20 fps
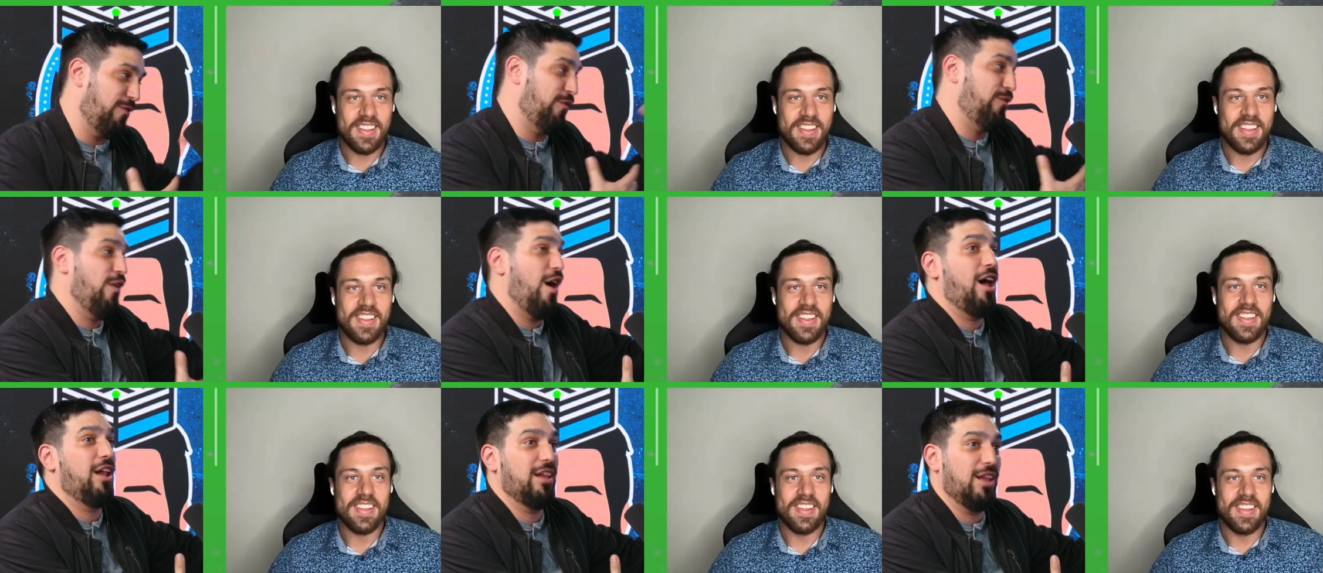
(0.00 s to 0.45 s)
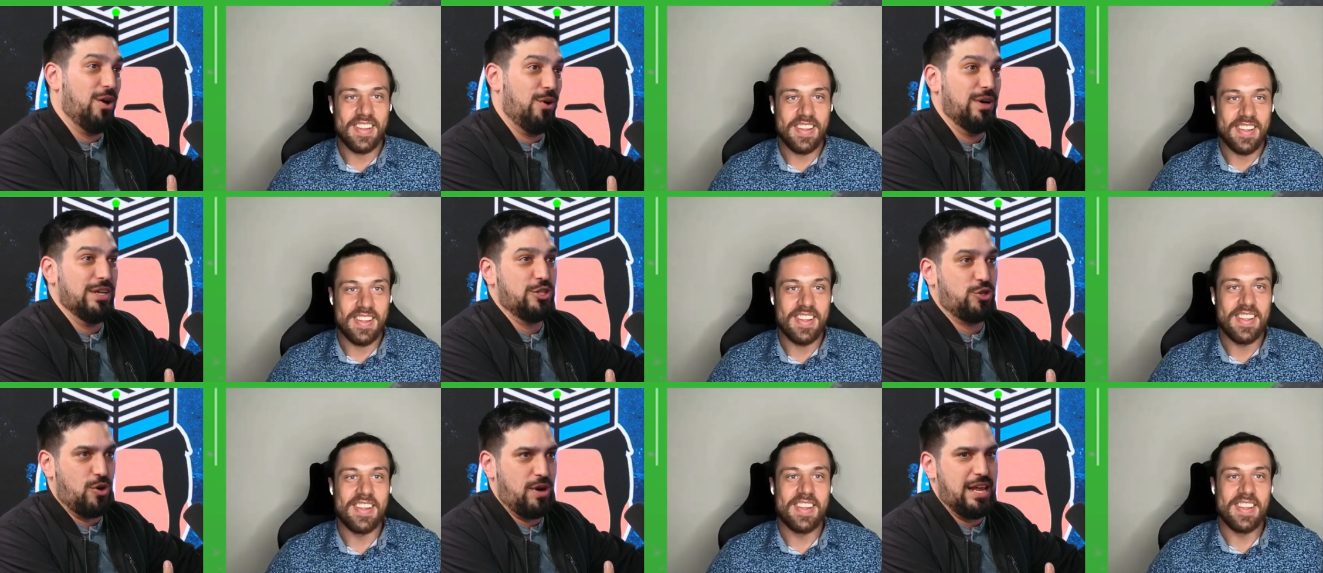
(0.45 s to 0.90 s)
Speaker 1: follow
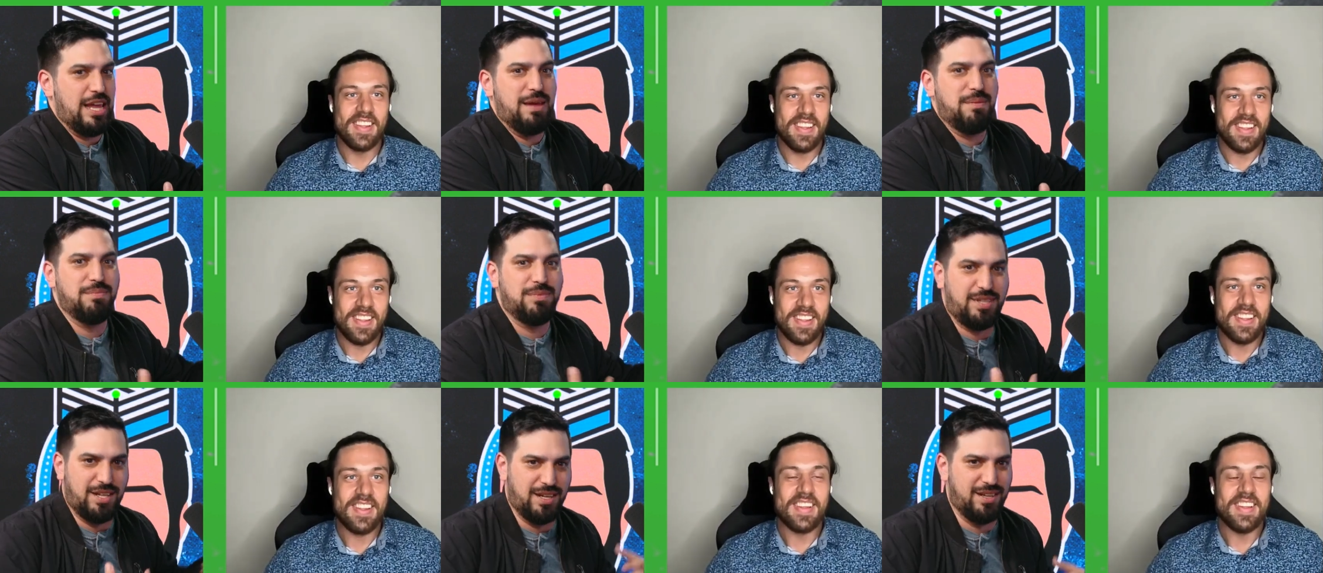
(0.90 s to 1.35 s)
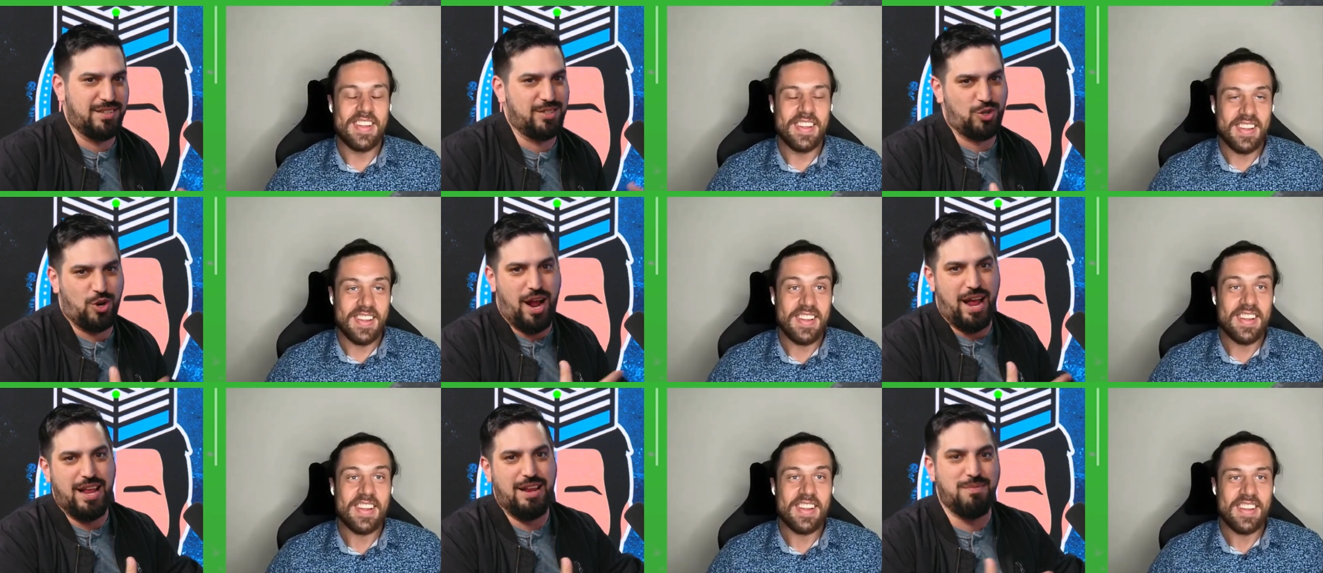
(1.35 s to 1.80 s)
a dream to
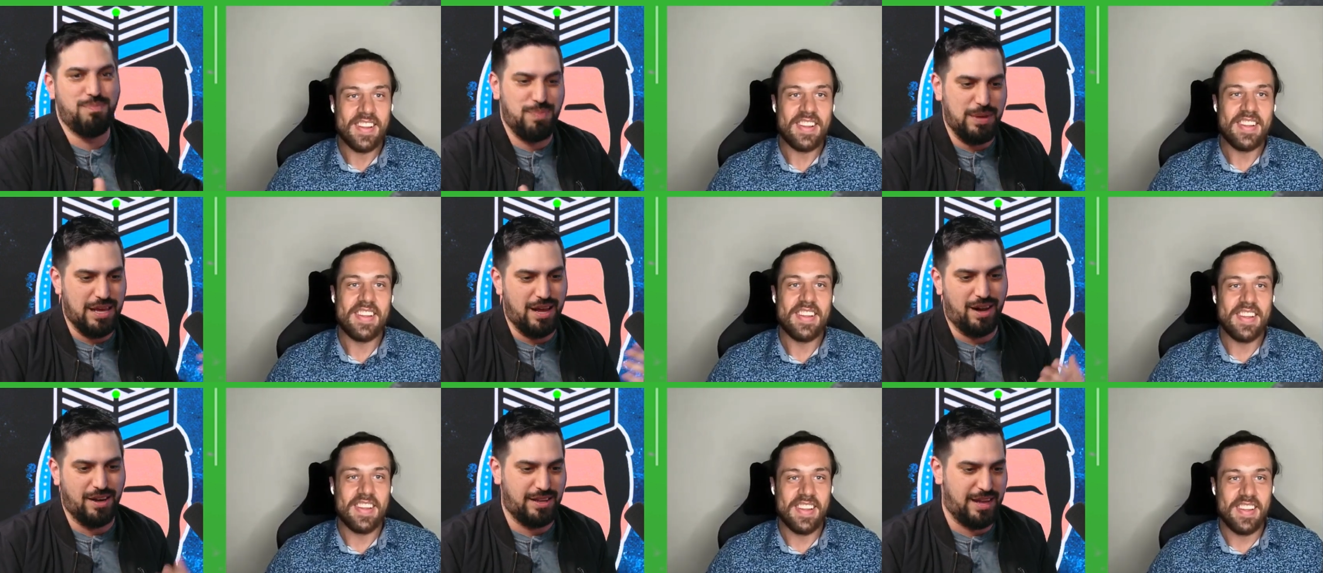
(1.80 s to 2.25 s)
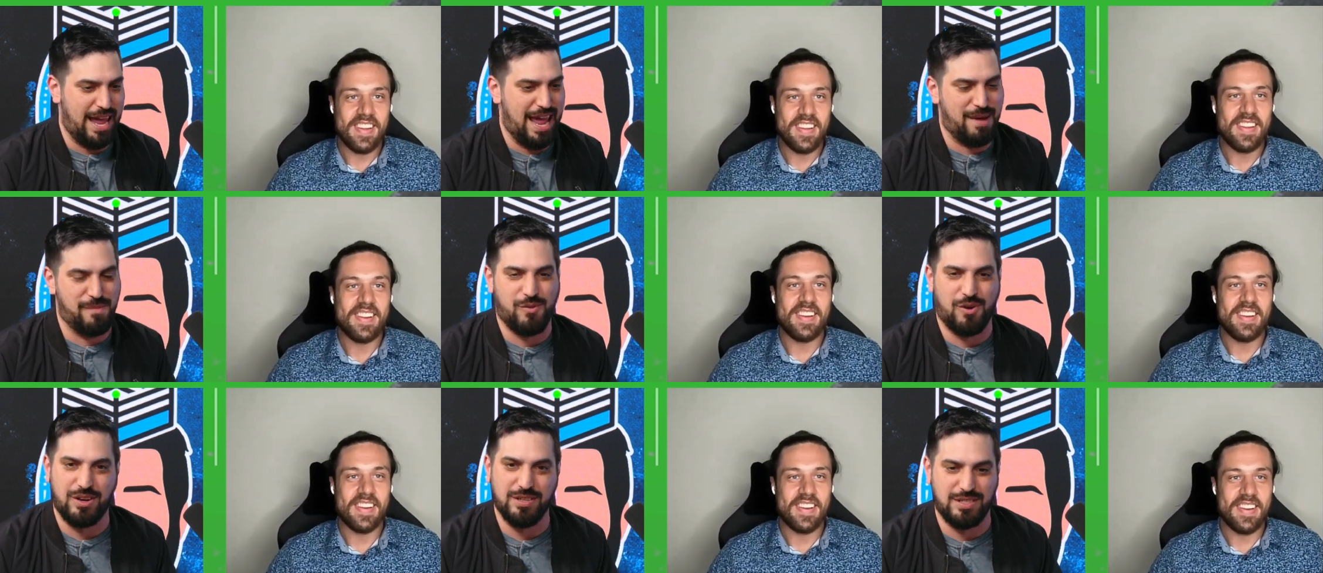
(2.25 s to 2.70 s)
try and be on
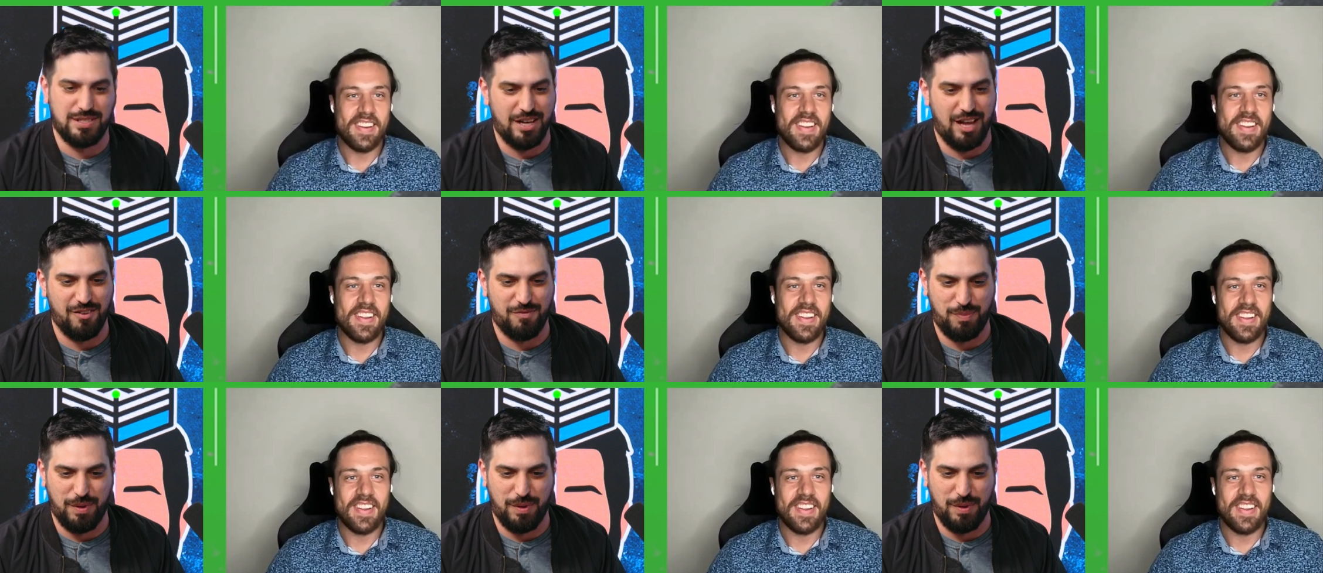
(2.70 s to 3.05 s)
camera and stuff.